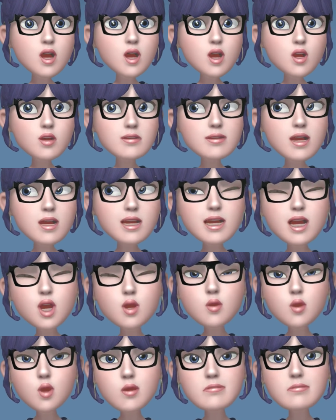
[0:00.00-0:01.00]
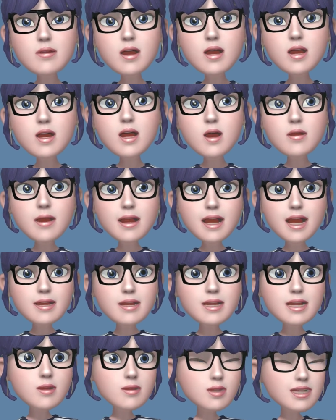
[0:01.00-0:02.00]
Not that I want to admit it, I was
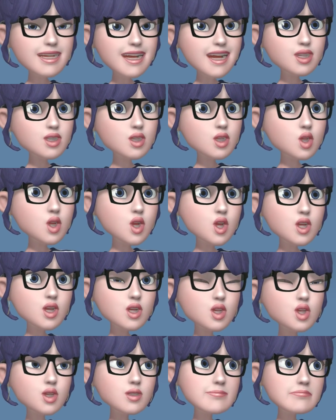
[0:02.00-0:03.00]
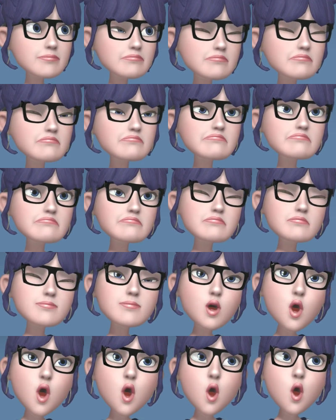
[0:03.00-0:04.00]
having suicidal thoughts.
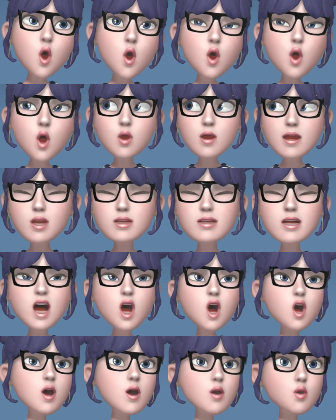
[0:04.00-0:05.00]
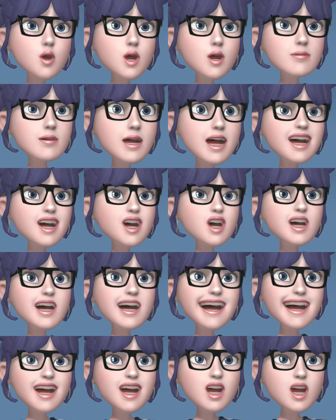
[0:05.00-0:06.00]
I was having extreme
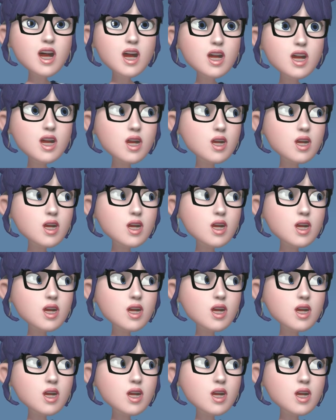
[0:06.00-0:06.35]
agitation.